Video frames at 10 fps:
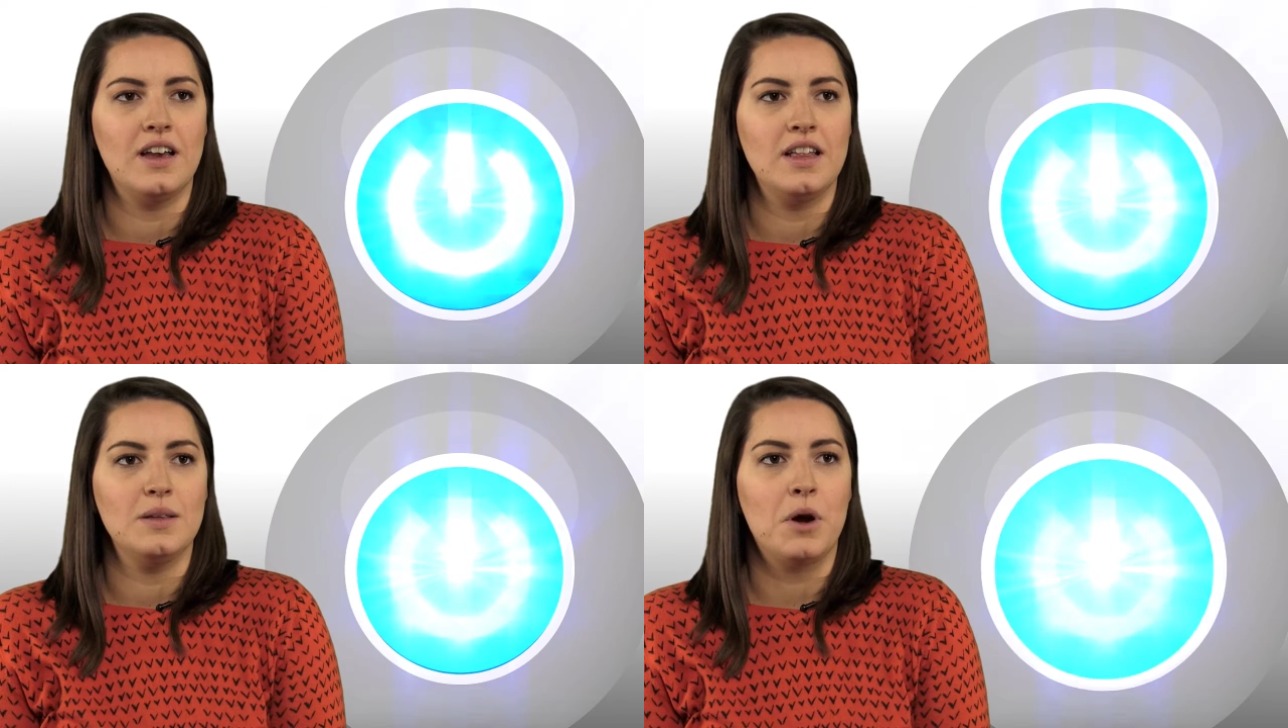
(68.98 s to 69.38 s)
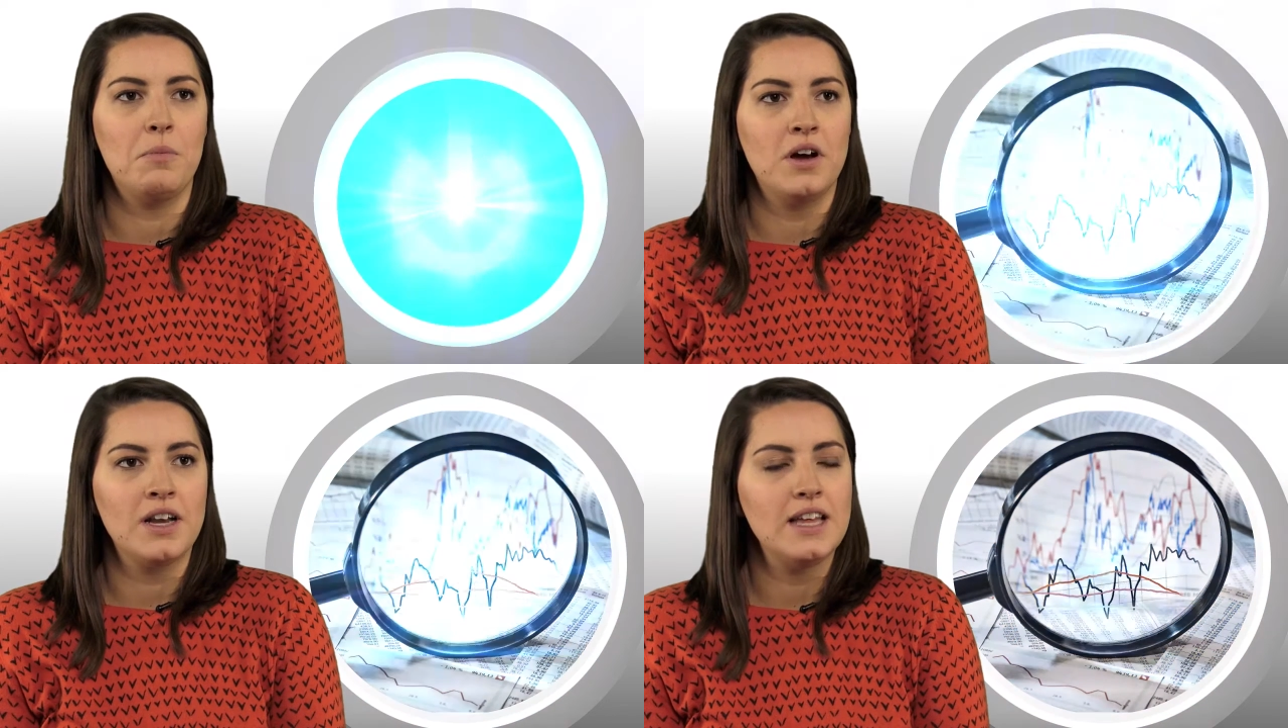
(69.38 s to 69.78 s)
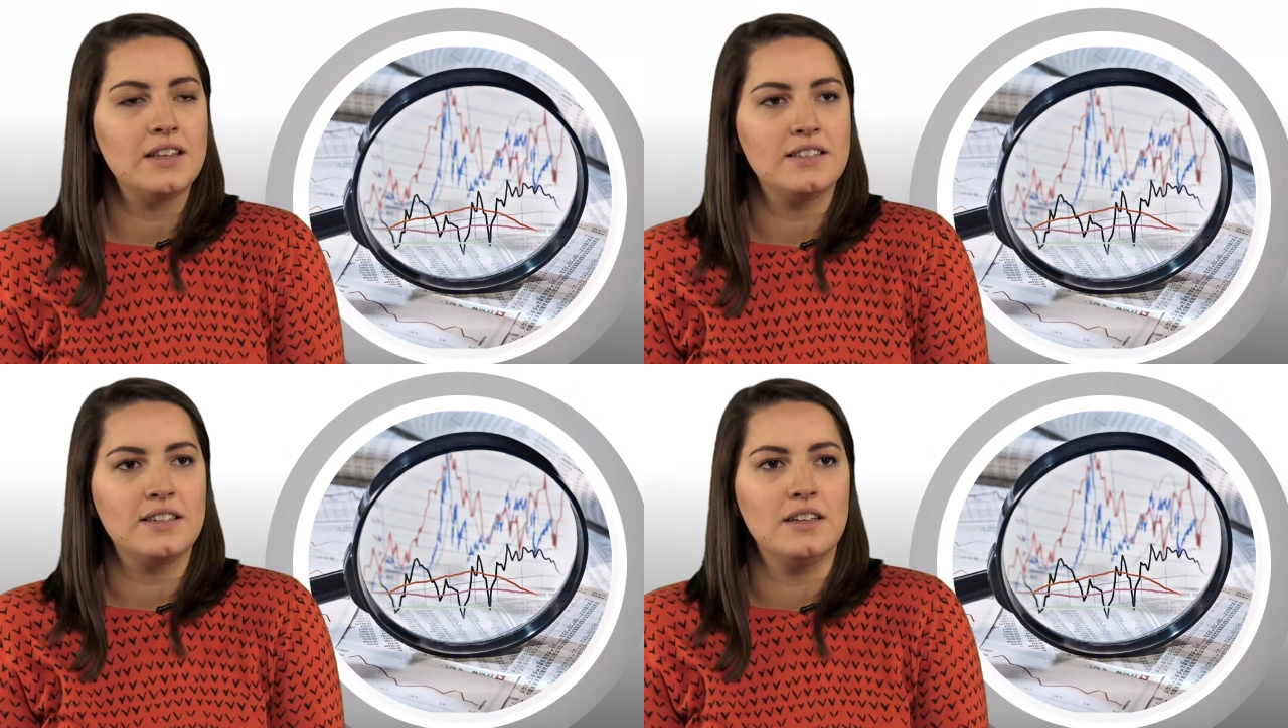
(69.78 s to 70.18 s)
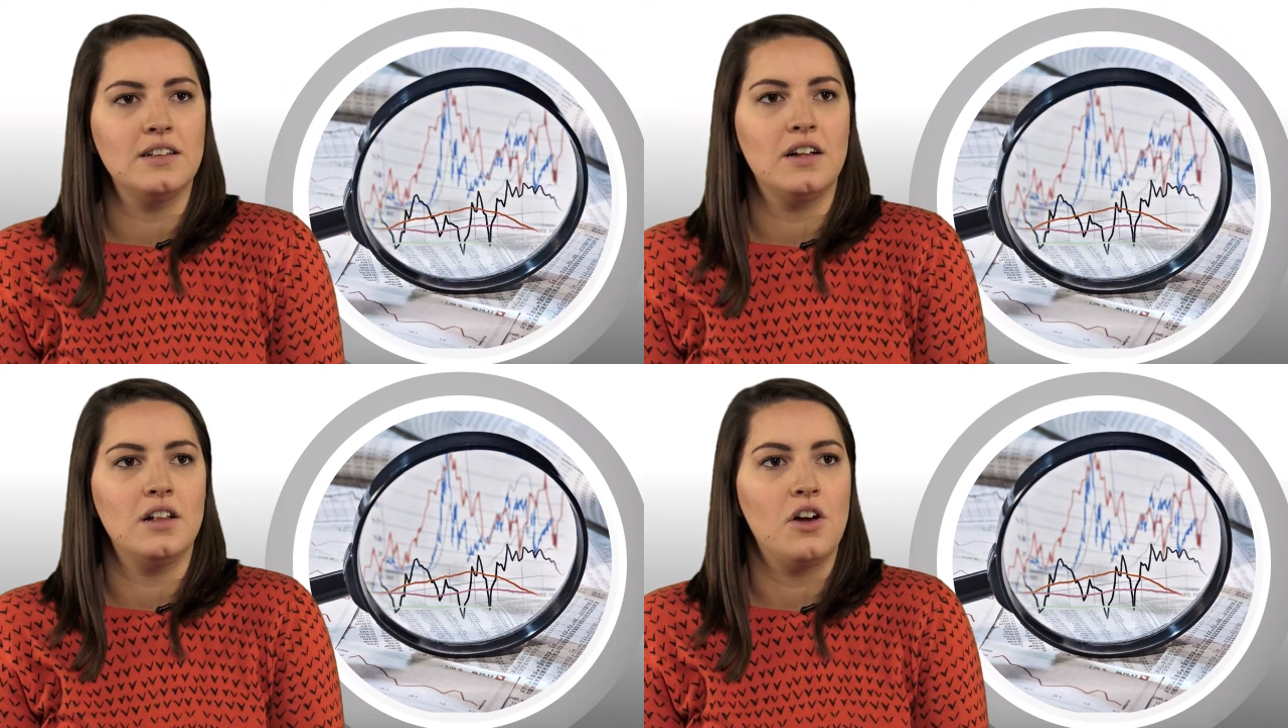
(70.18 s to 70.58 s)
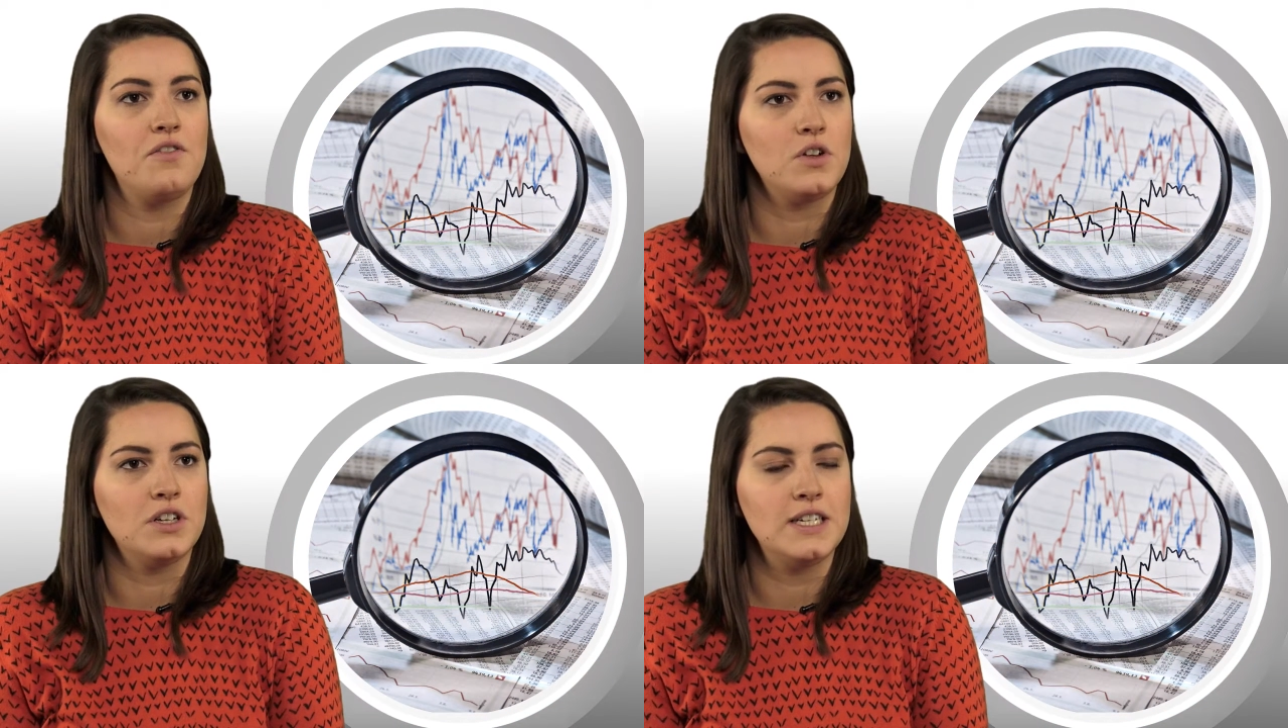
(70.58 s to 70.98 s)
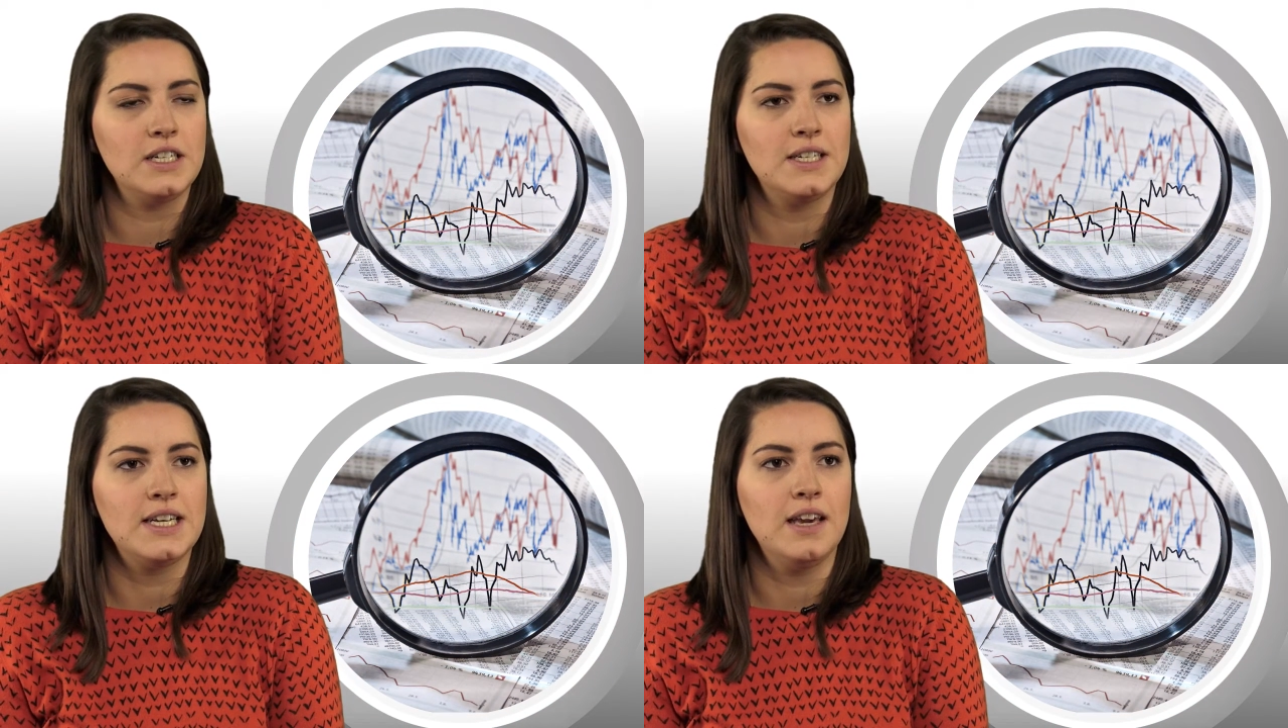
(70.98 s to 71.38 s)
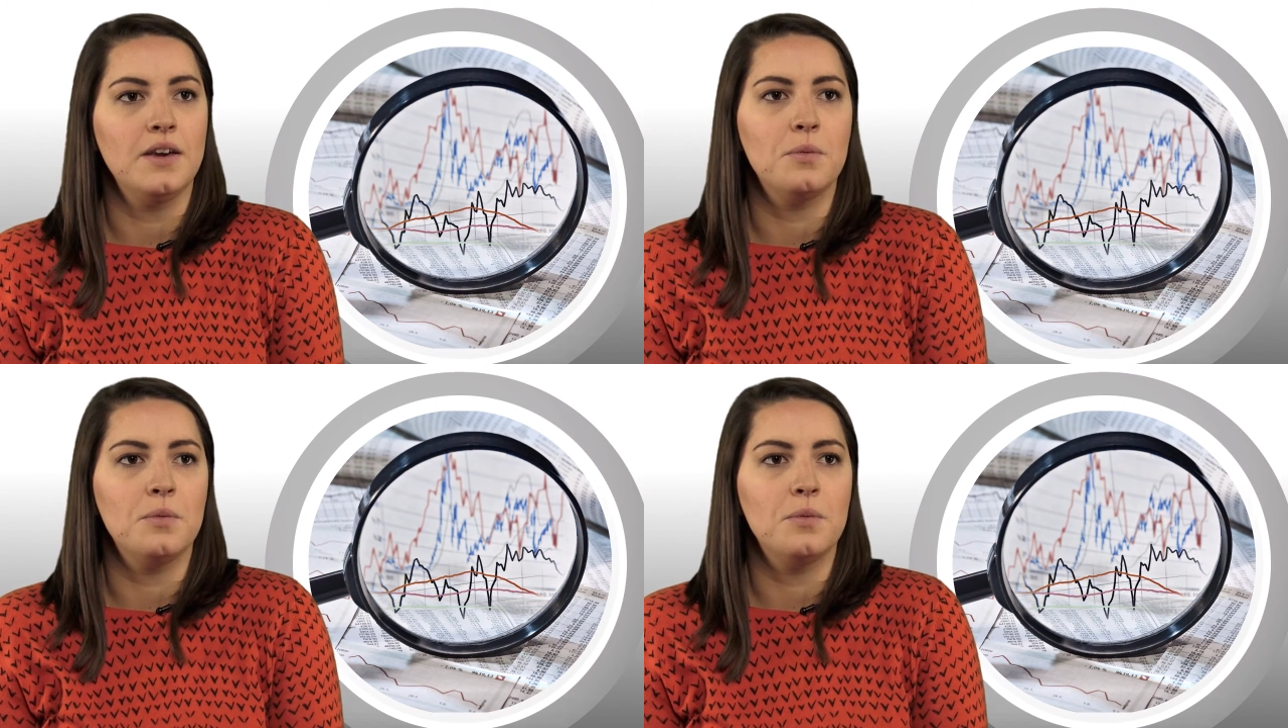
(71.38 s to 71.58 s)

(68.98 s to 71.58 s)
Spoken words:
In the prompt market, there's still a lot of volatility,